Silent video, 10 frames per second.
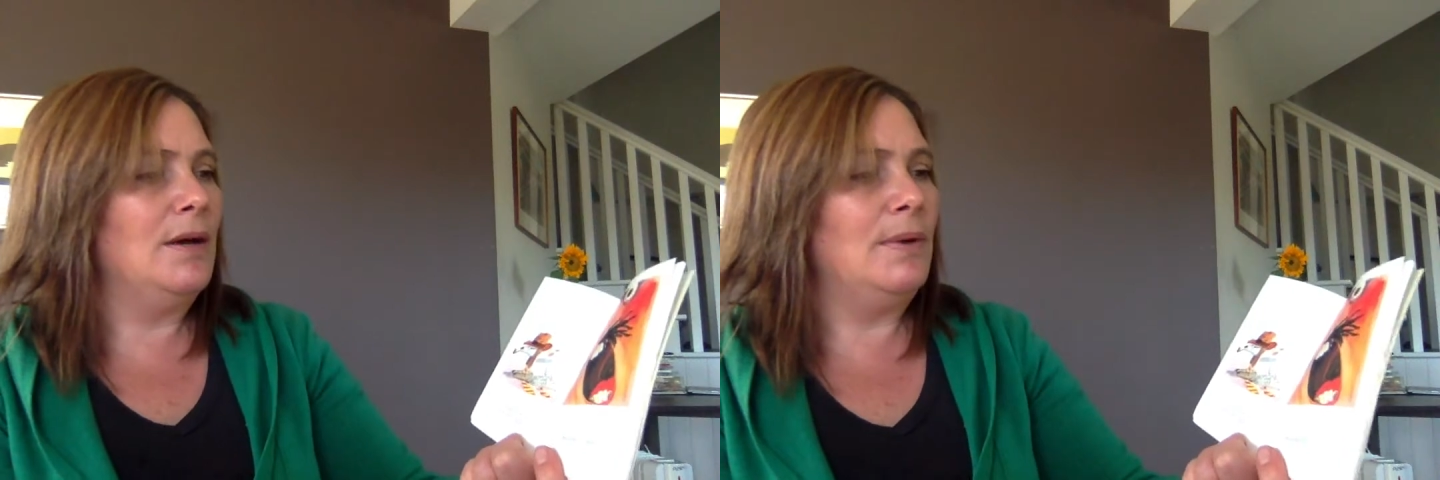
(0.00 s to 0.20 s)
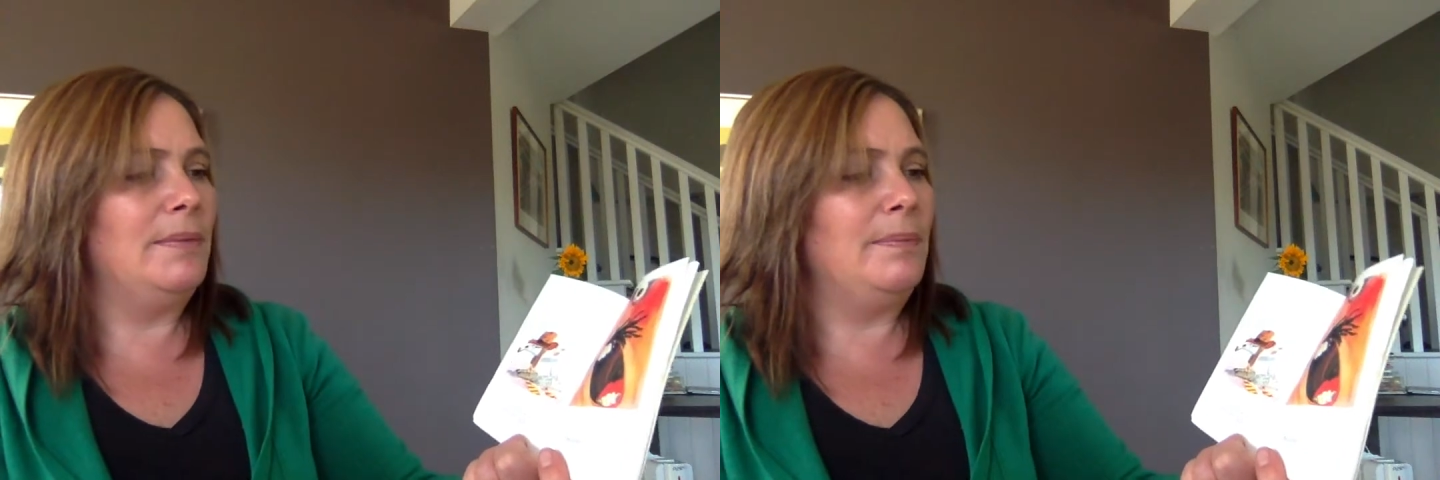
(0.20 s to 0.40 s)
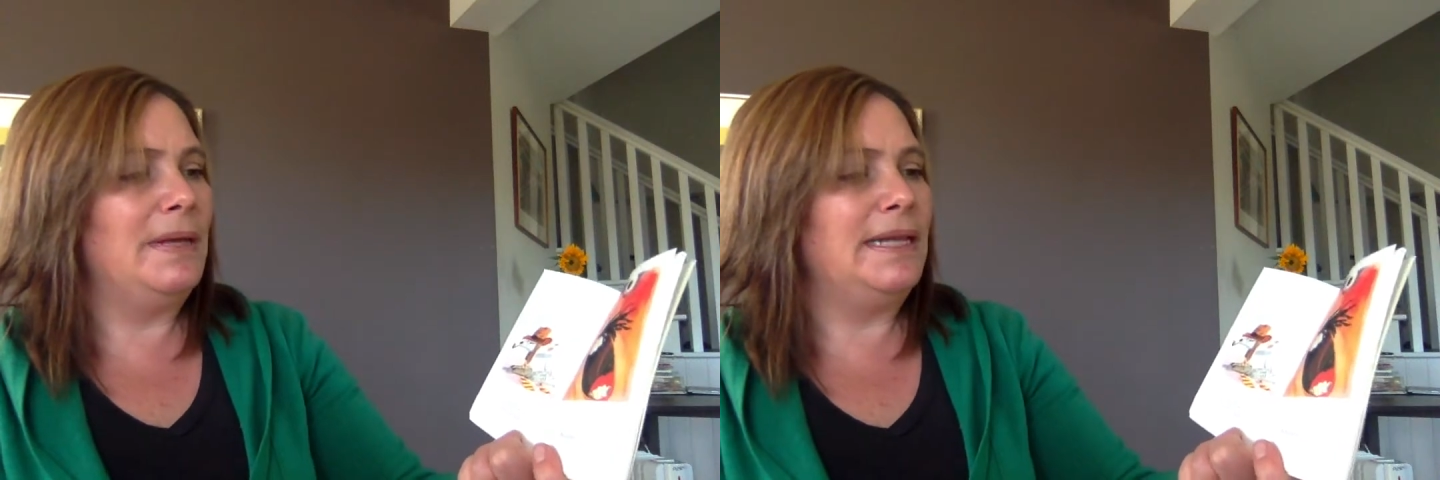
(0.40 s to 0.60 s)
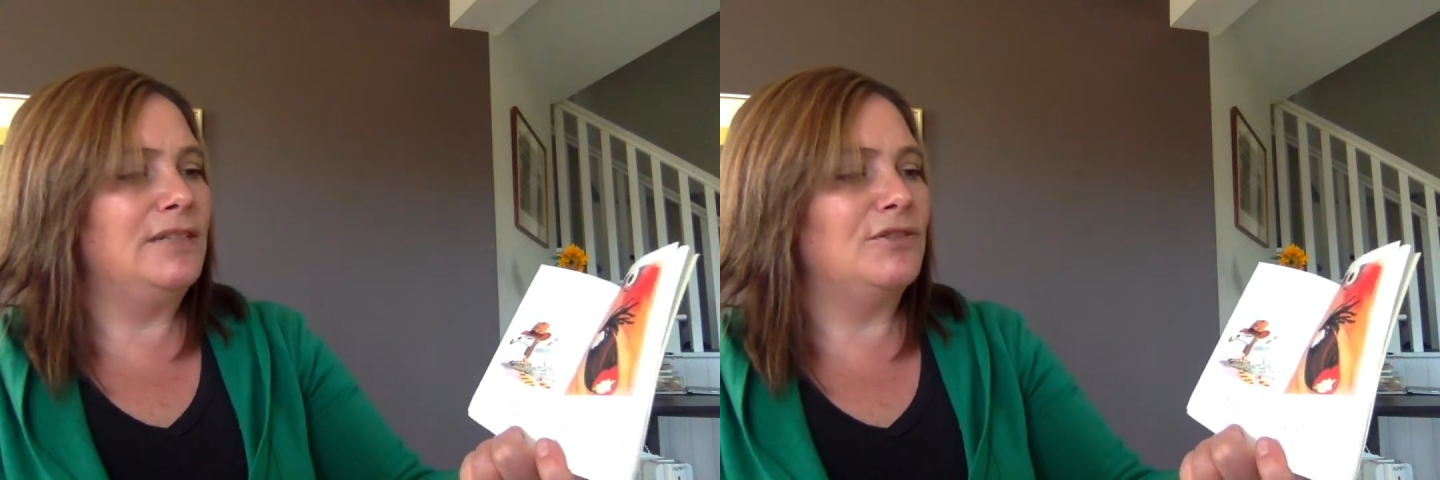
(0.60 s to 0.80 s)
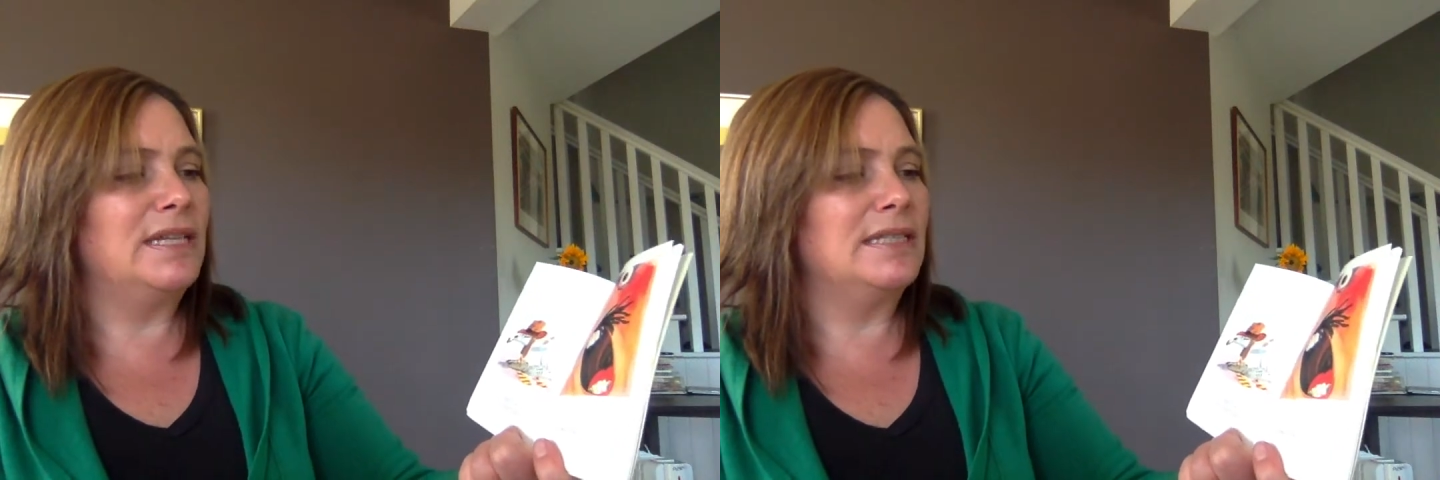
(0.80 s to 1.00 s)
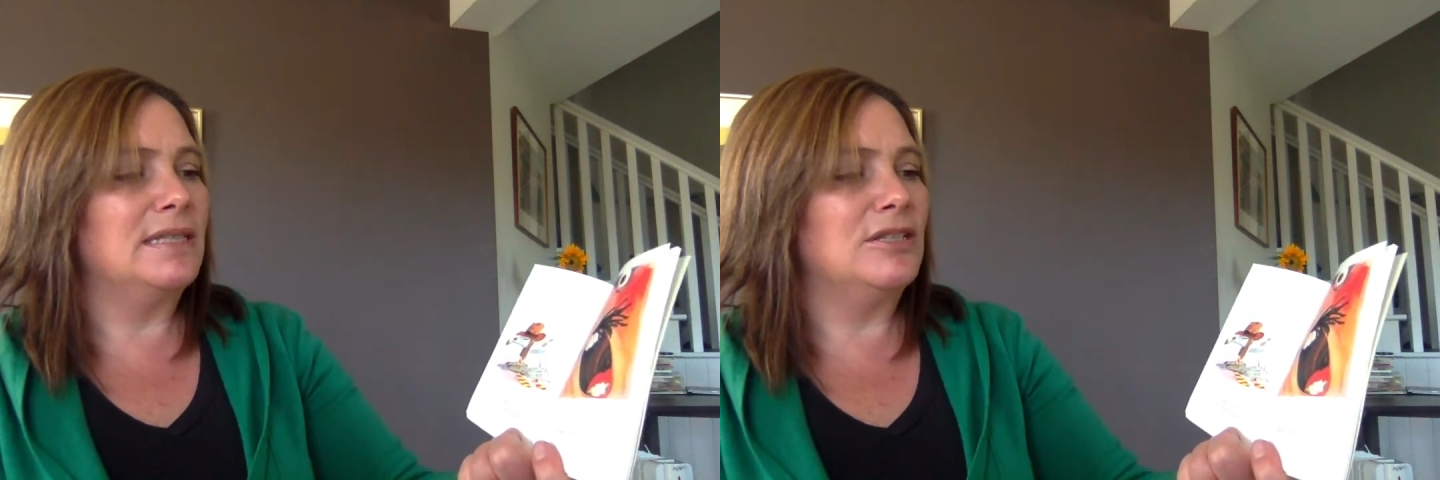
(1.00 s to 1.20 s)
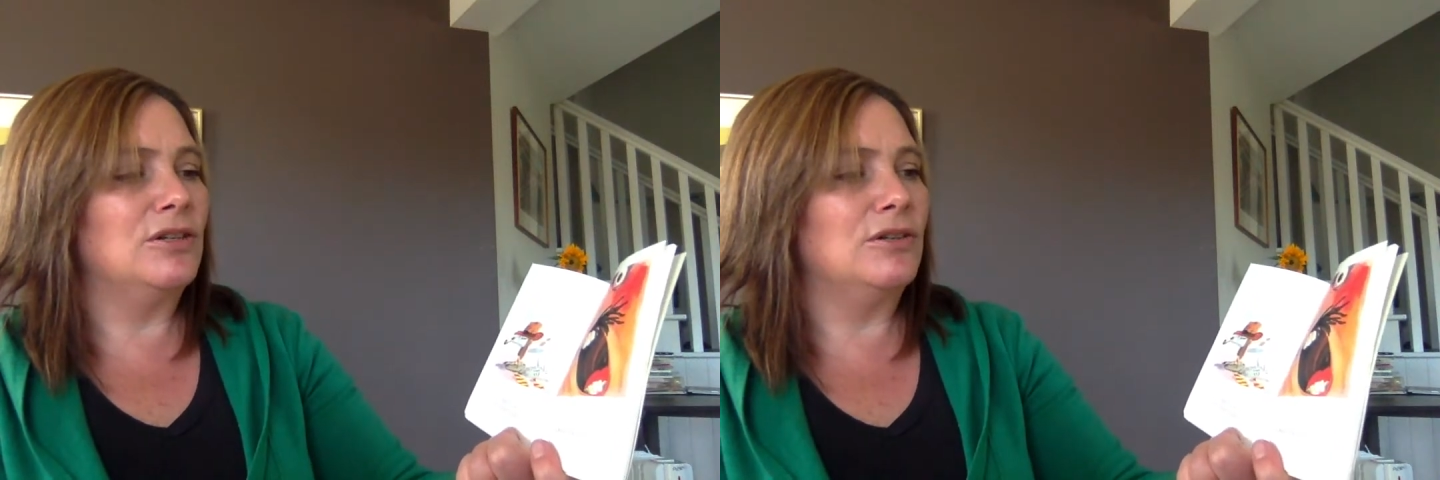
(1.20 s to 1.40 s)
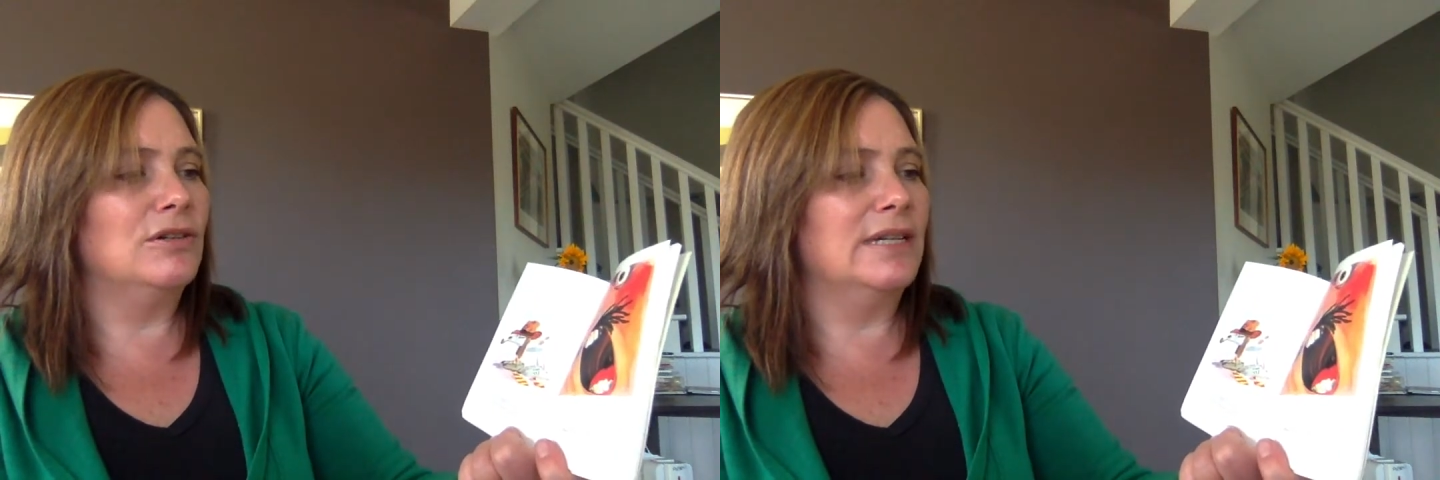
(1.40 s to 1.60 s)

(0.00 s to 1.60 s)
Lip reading: When Billy dressed the dog